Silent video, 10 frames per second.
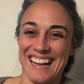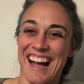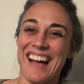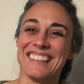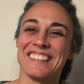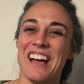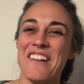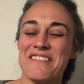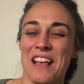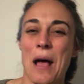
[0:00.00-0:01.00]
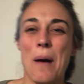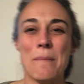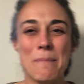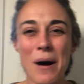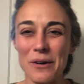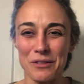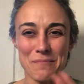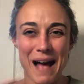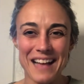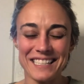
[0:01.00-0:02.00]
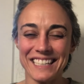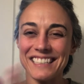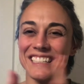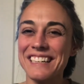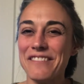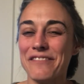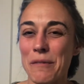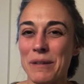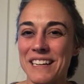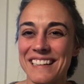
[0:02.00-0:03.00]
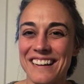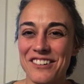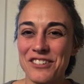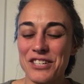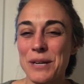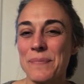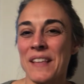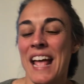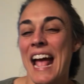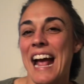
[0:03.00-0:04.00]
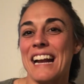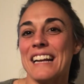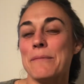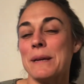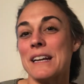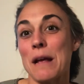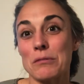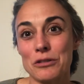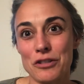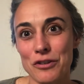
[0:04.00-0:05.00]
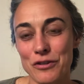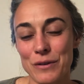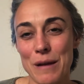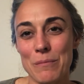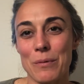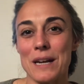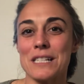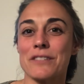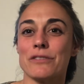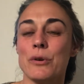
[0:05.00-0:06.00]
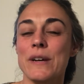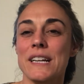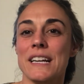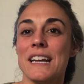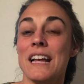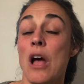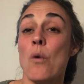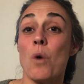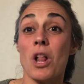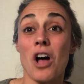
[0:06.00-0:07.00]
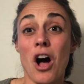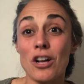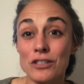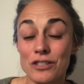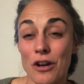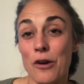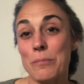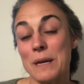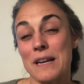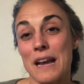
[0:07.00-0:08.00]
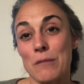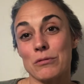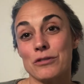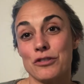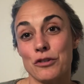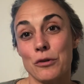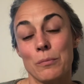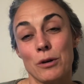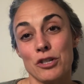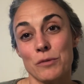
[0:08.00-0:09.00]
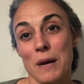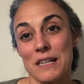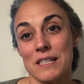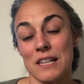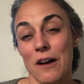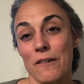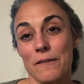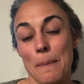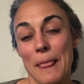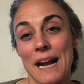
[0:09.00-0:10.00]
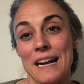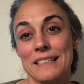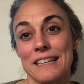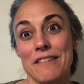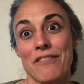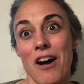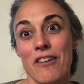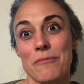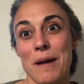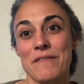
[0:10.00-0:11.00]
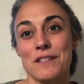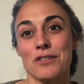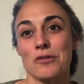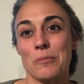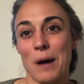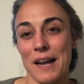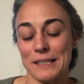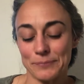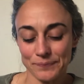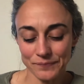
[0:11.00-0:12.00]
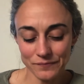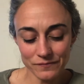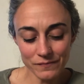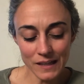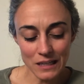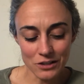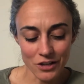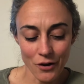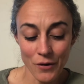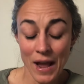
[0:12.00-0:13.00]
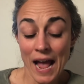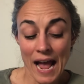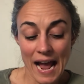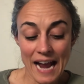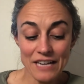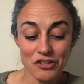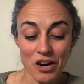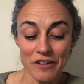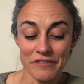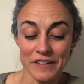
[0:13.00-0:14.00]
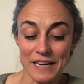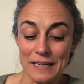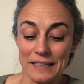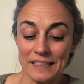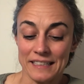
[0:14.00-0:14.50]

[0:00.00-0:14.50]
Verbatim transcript: I love both masculine and feminine energy and being able to embrace fluidity while also being able to push myself and evolve my physical body. So, HRV,